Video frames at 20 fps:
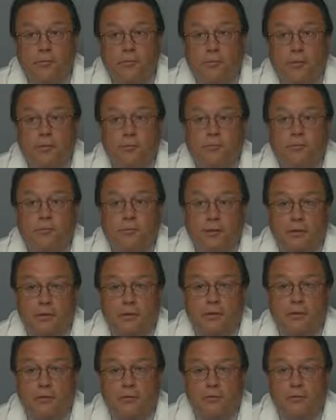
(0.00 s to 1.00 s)
the
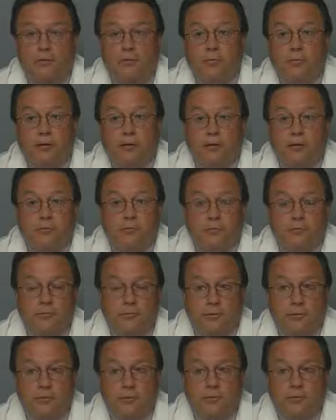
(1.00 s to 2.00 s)
possibility of interproximal
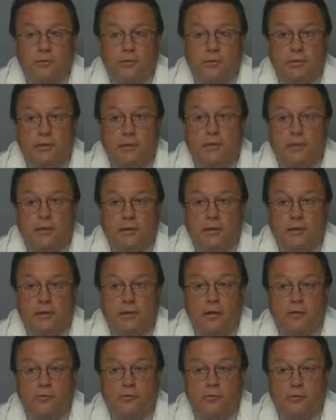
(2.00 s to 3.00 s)
reduction and the
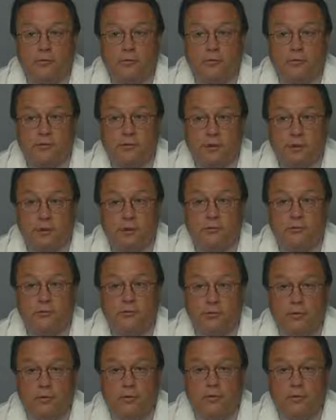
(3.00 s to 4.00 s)
cost per stage
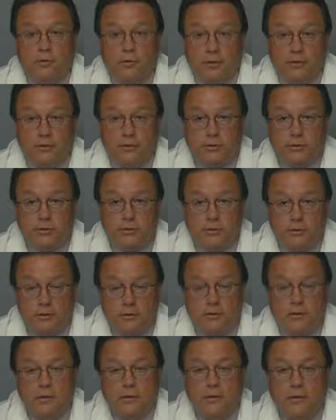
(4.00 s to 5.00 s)
with your patient.
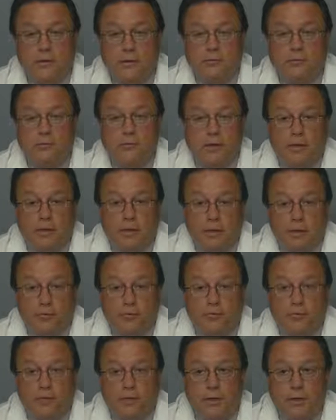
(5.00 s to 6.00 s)
Explain
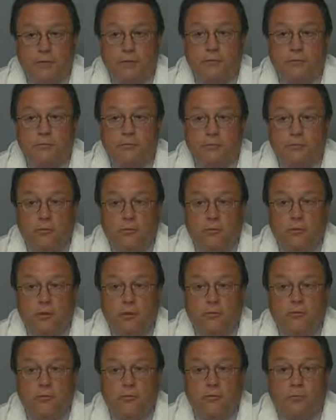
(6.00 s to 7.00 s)
that your patient will be
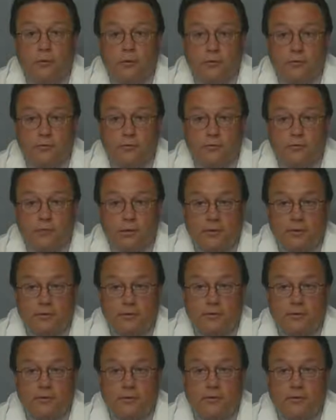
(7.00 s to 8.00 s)
given wear
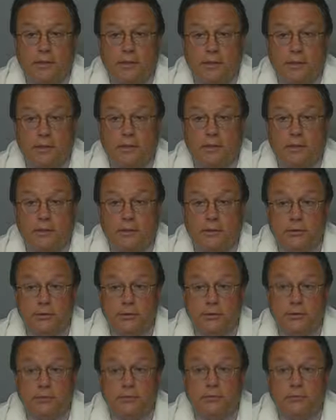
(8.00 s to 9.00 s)
instructions, and in
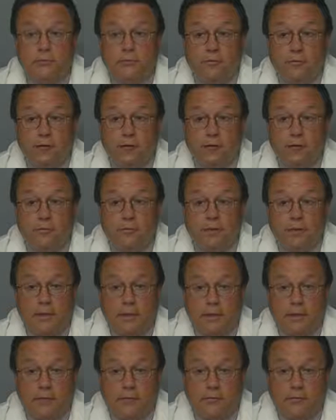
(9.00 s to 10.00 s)
addition to following
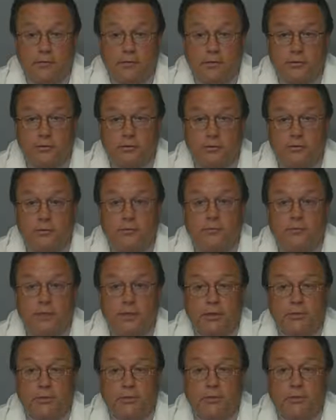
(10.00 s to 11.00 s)
the instructions,
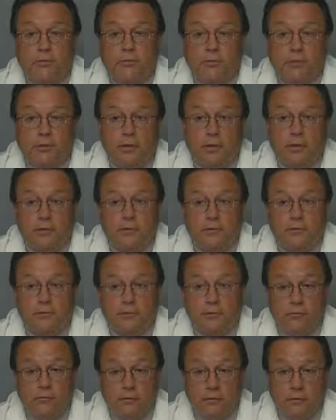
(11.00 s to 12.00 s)
patient compliance is
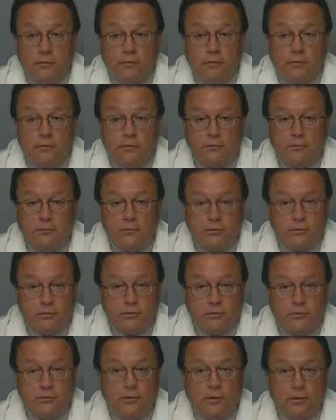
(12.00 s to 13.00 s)
vital to
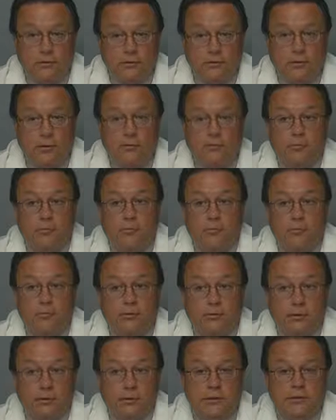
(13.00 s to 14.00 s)
ensure that Smart Moves
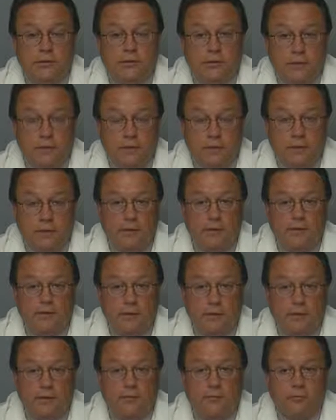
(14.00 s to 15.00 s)
achieves the
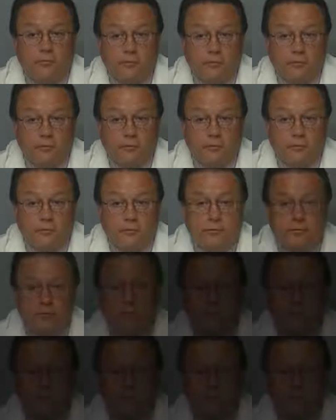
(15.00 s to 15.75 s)
desired results.